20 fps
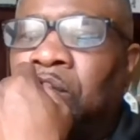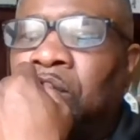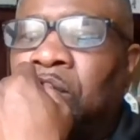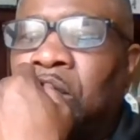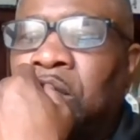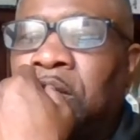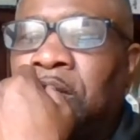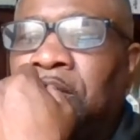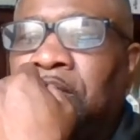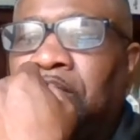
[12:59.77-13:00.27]

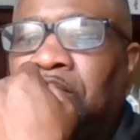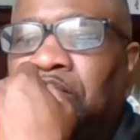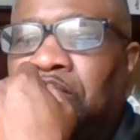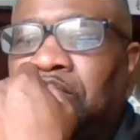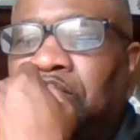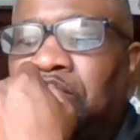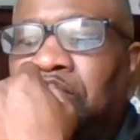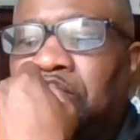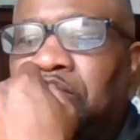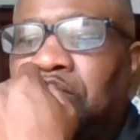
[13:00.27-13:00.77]

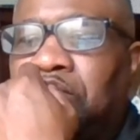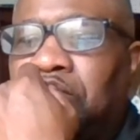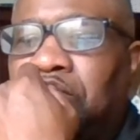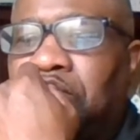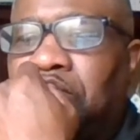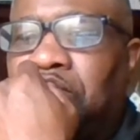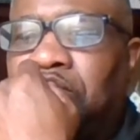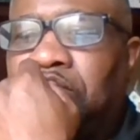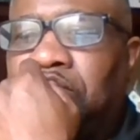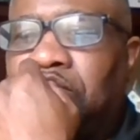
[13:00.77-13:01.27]

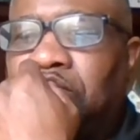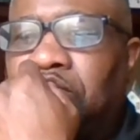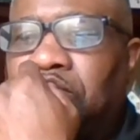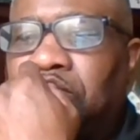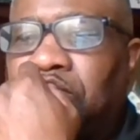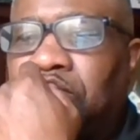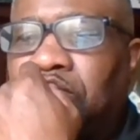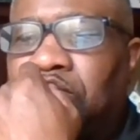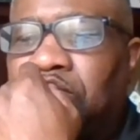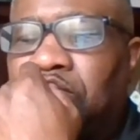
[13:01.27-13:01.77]

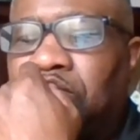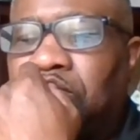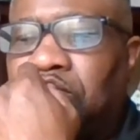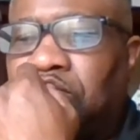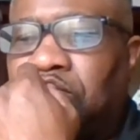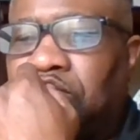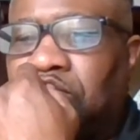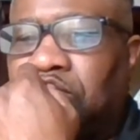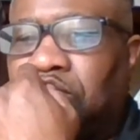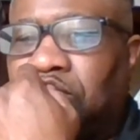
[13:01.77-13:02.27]

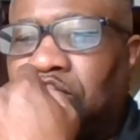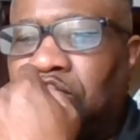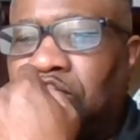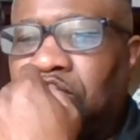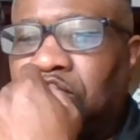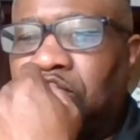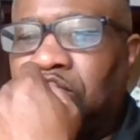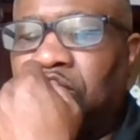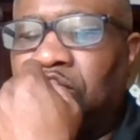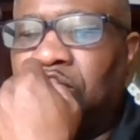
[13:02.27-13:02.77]

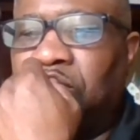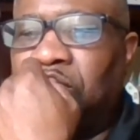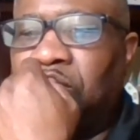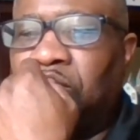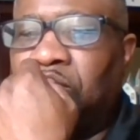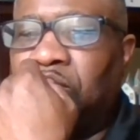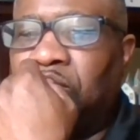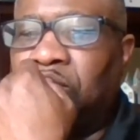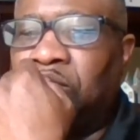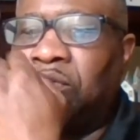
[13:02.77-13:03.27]

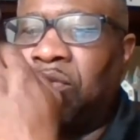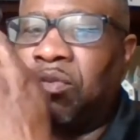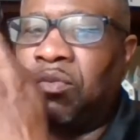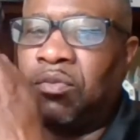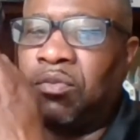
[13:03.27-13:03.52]
No words are spoken by the person on screen.